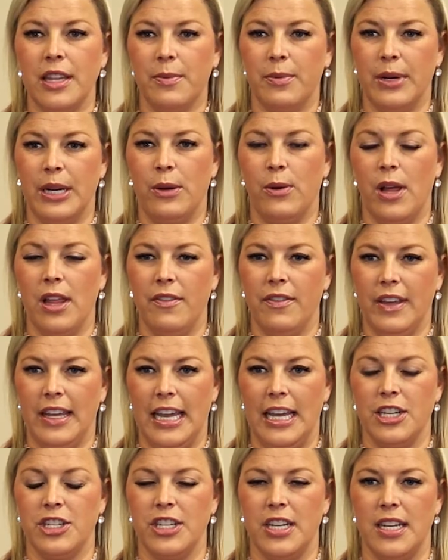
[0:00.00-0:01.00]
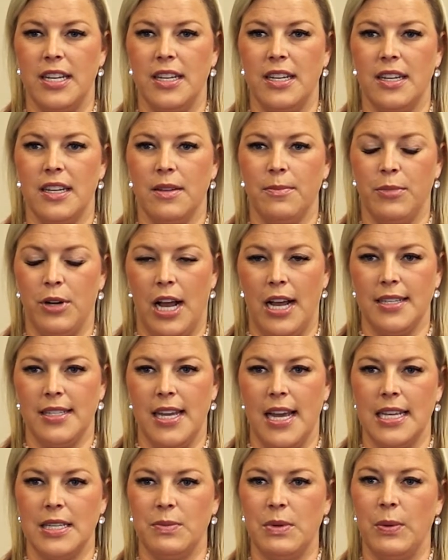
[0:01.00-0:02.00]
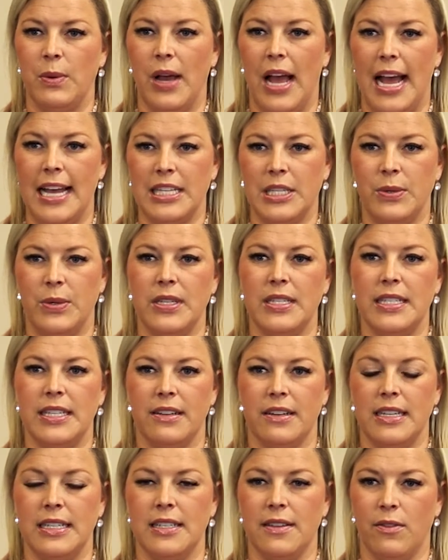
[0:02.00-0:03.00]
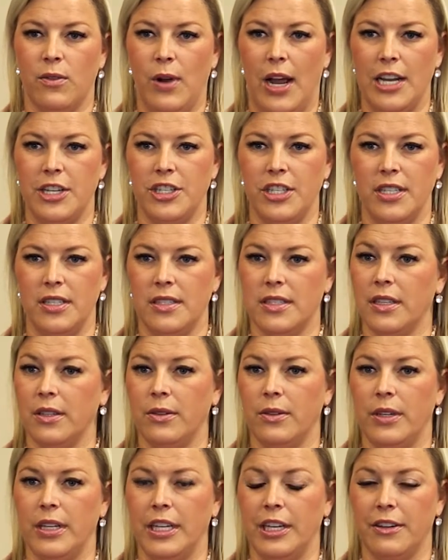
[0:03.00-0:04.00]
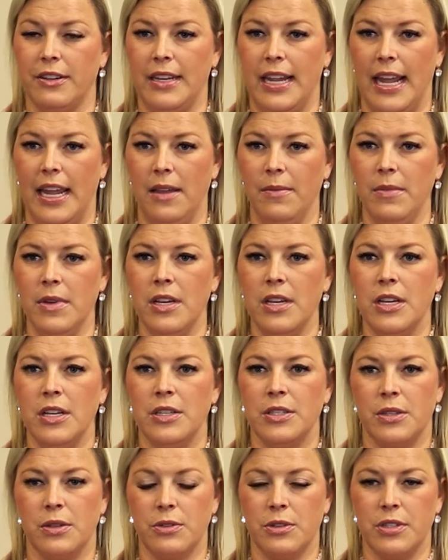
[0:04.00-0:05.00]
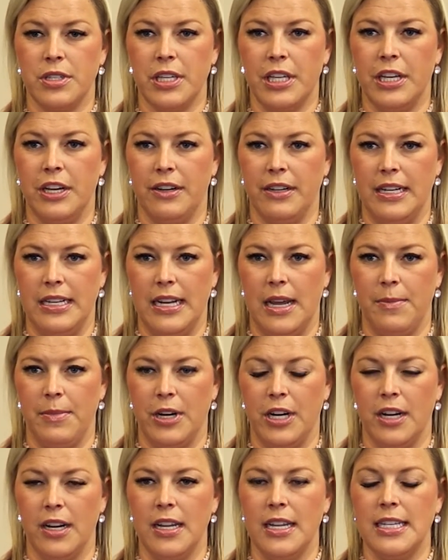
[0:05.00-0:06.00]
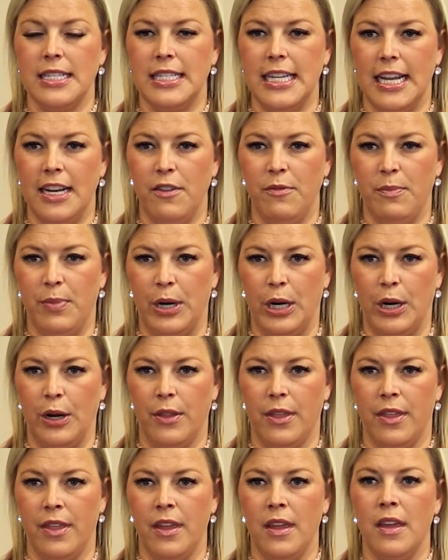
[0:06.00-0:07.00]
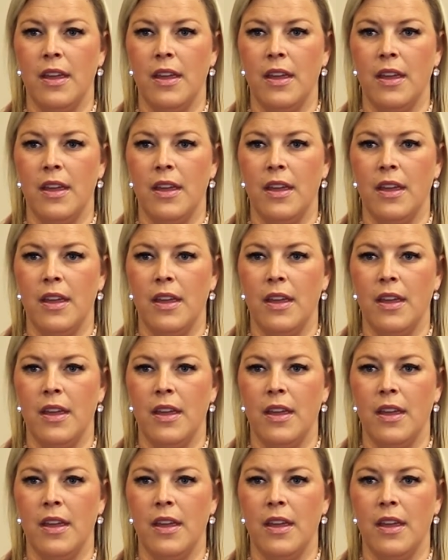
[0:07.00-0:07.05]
the pre-qualification process, we will ask you a series of questions, including your name, social security number, date of birth,